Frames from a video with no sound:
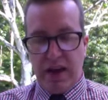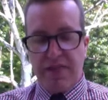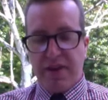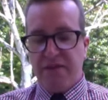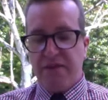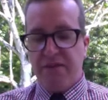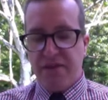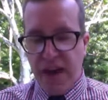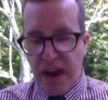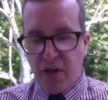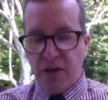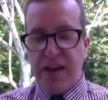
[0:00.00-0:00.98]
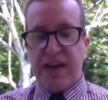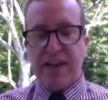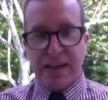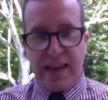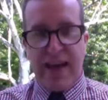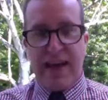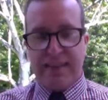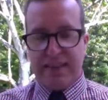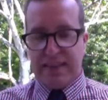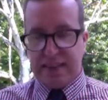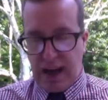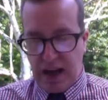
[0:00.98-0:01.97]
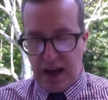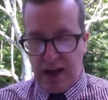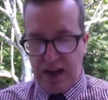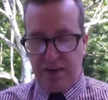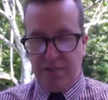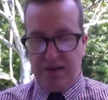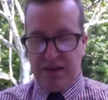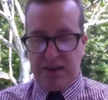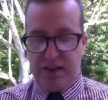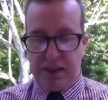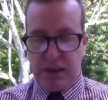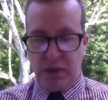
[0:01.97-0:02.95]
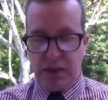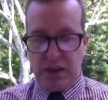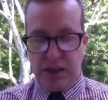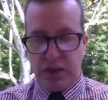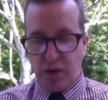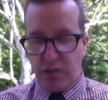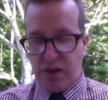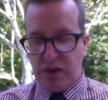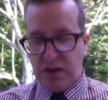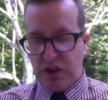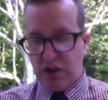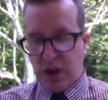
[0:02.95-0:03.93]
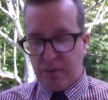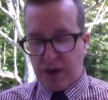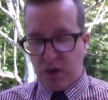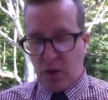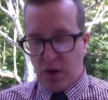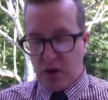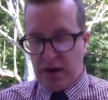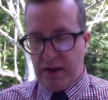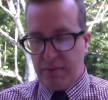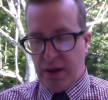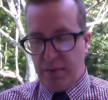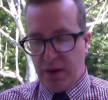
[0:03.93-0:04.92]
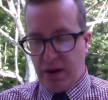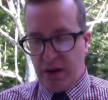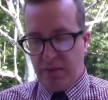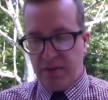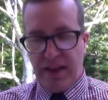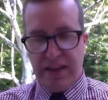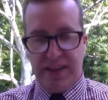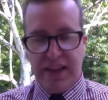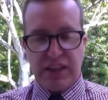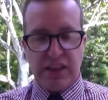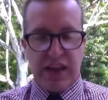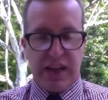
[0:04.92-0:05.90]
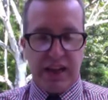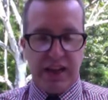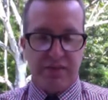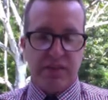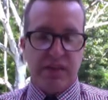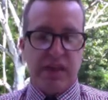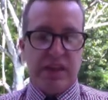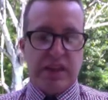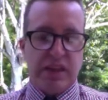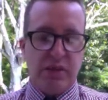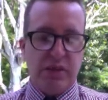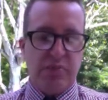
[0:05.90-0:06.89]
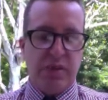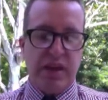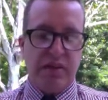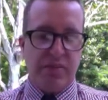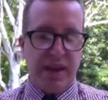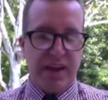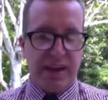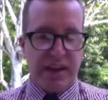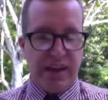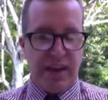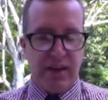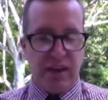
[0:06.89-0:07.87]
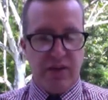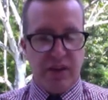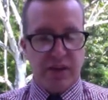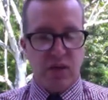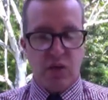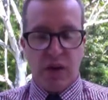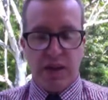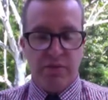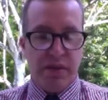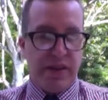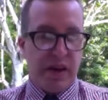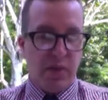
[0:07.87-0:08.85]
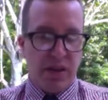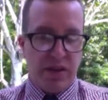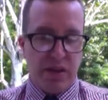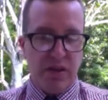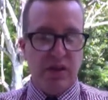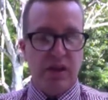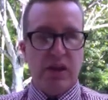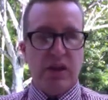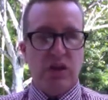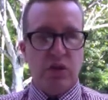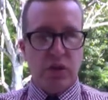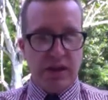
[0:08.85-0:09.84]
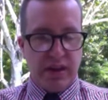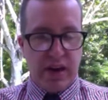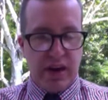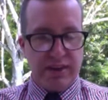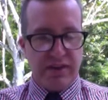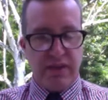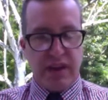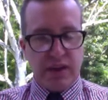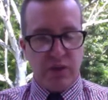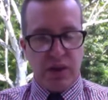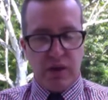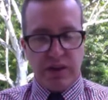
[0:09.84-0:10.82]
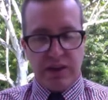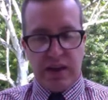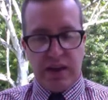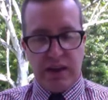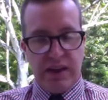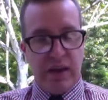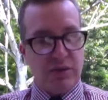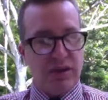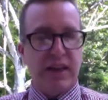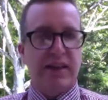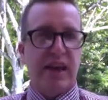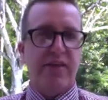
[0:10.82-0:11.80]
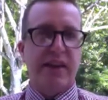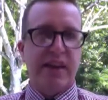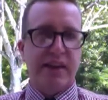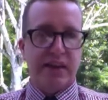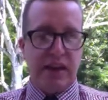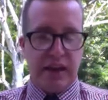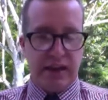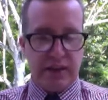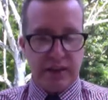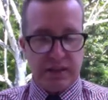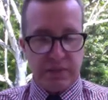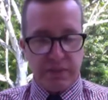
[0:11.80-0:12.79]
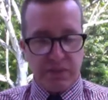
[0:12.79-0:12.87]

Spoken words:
The very last time." She reached into her purse and dropped a quarter in my palm. "Thanks, Jenny." She was peeved, but I didn't care. It felt so great to be there with her, doing the kinds of things we'd always done. It was like nothing had changed.